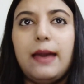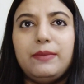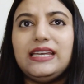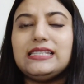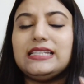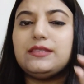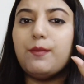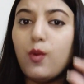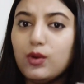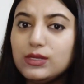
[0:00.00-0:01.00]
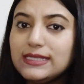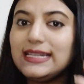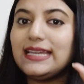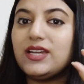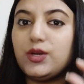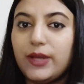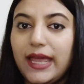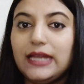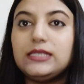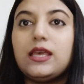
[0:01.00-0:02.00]
Because it mostly
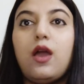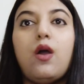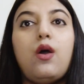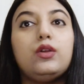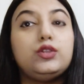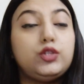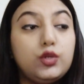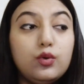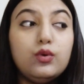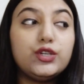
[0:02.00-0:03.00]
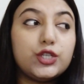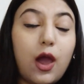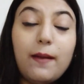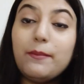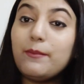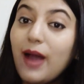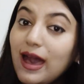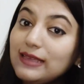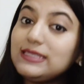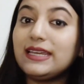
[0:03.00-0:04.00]
creates through your
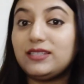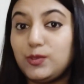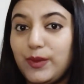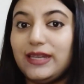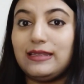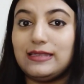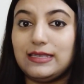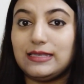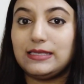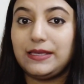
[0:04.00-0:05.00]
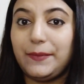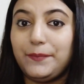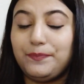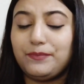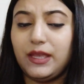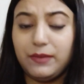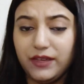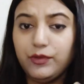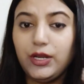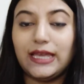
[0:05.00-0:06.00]
past experiences. I'm
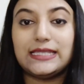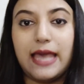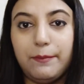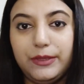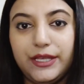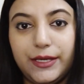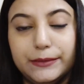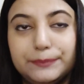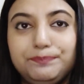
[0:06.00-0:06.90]
giving an example here.